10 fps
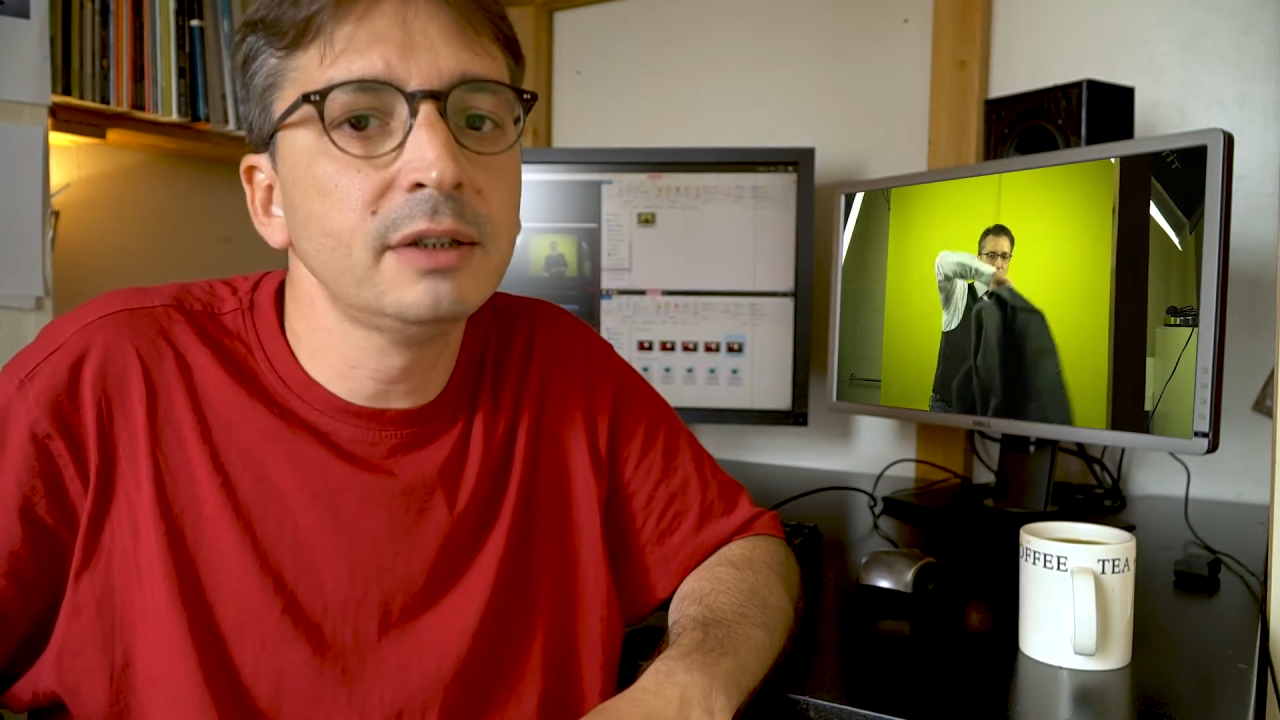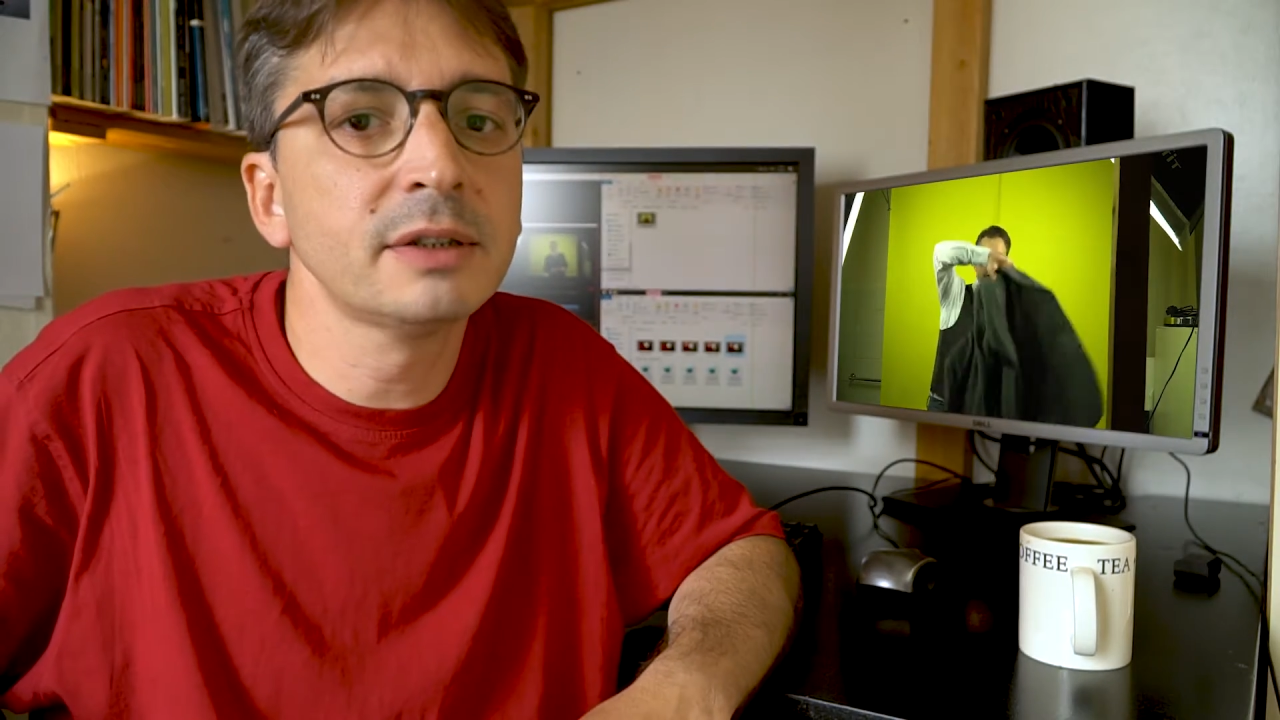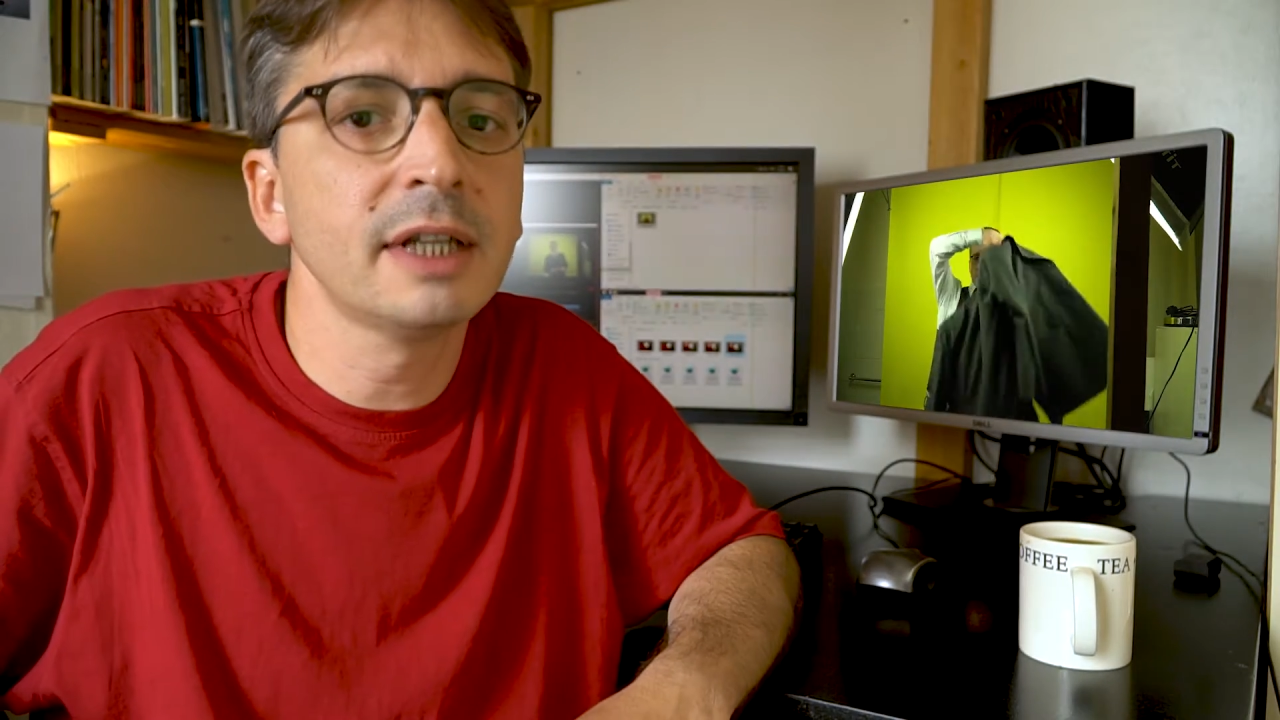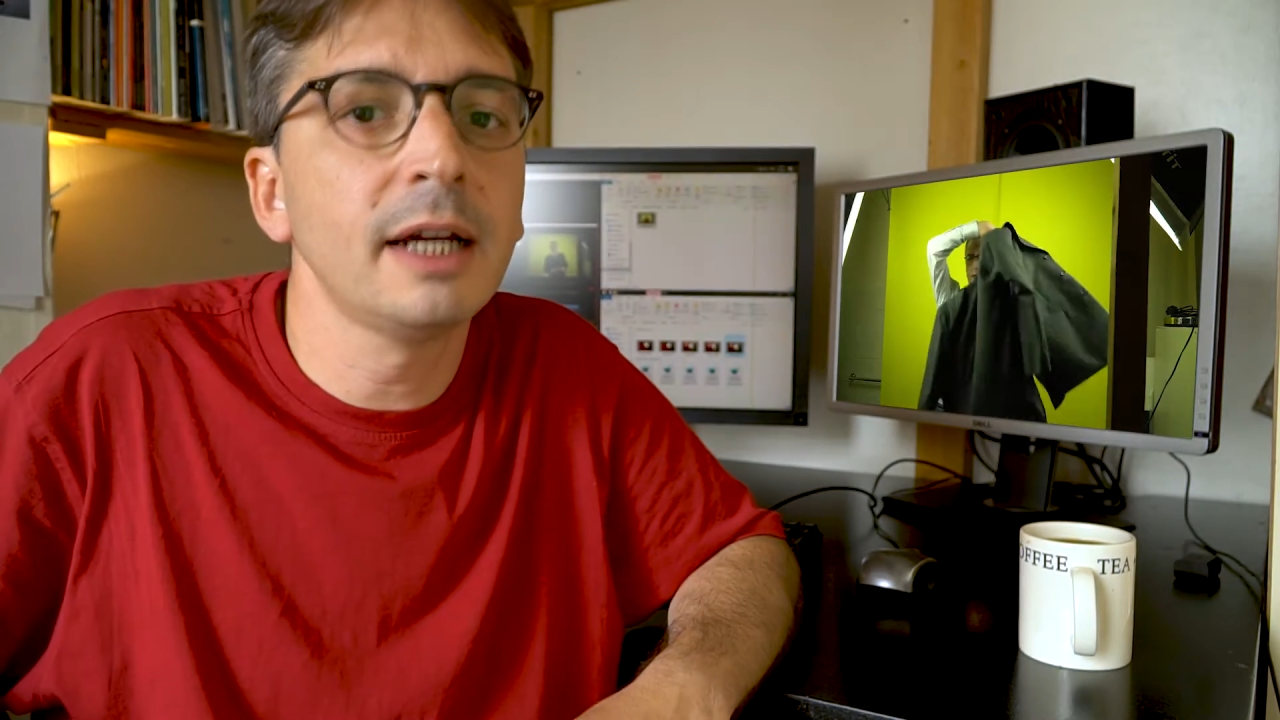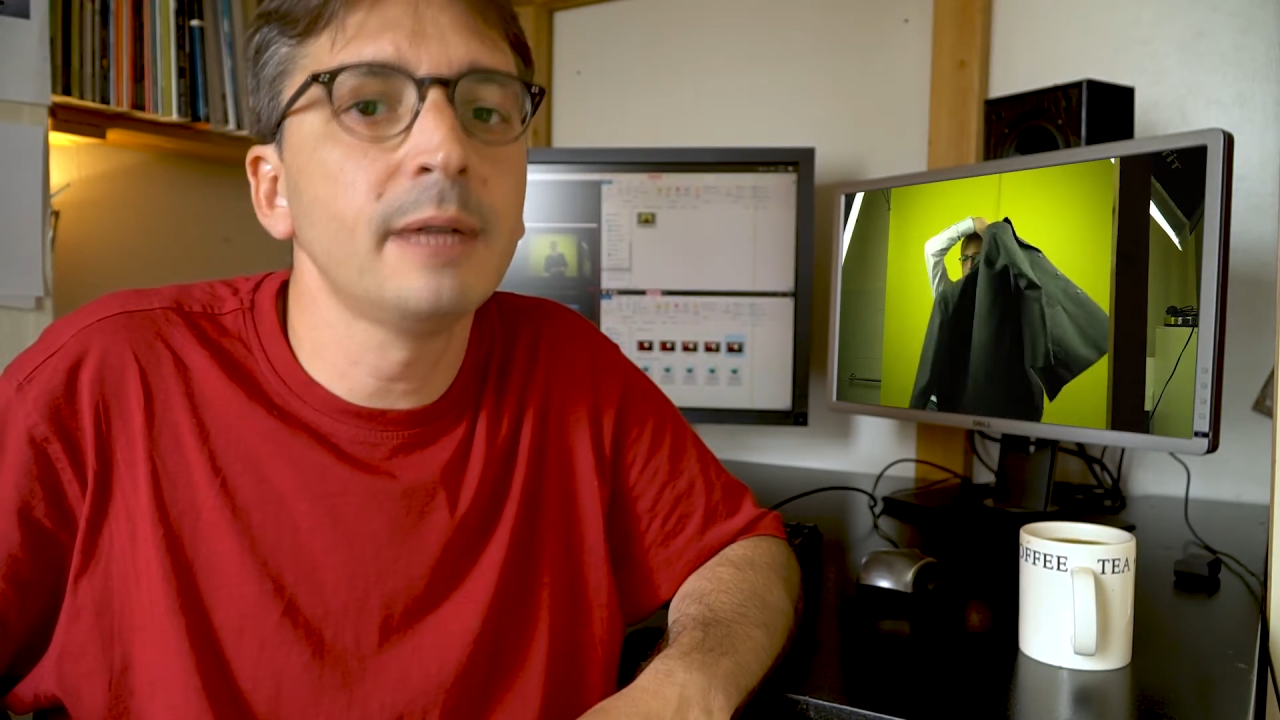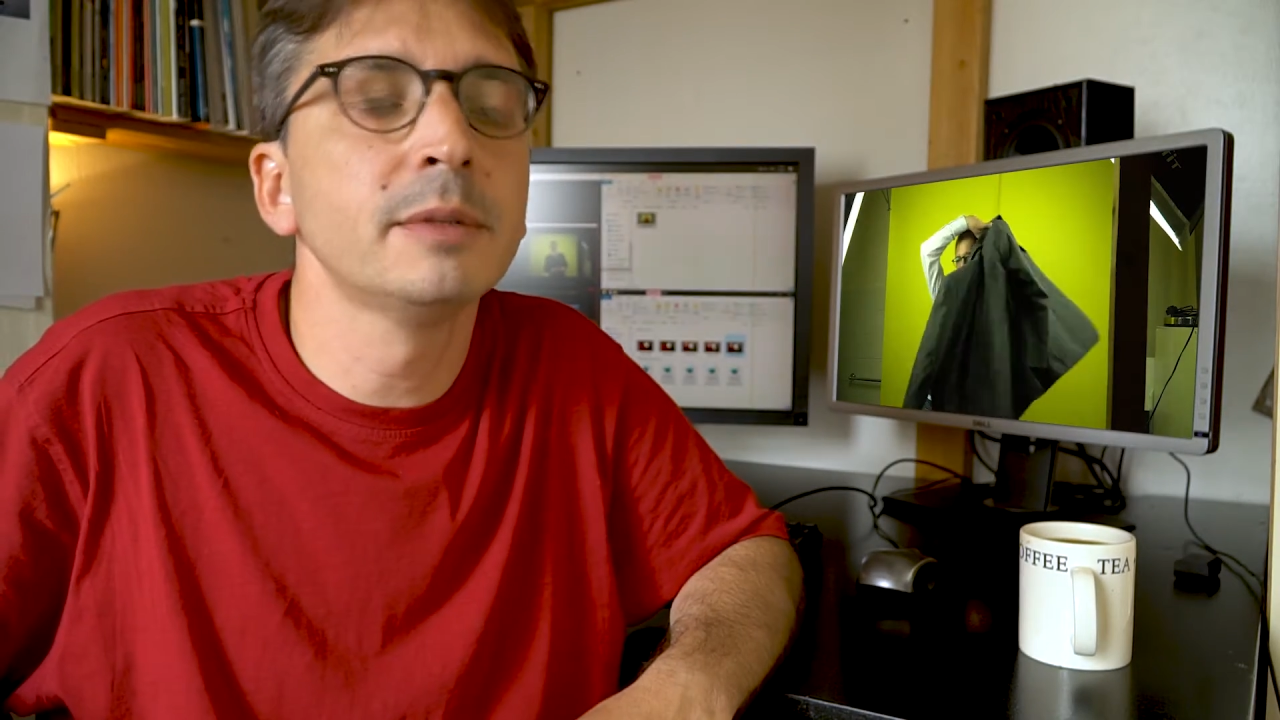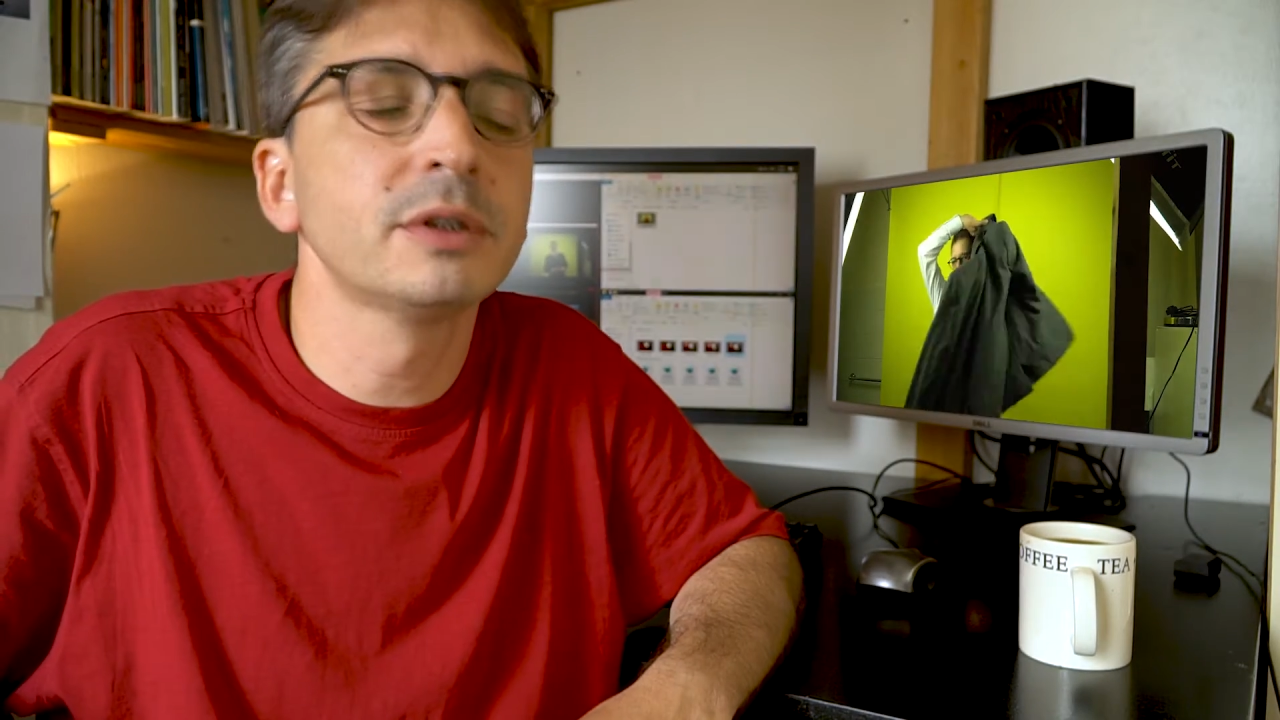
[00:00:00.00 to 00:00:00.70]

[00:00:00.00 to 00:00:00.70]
the same.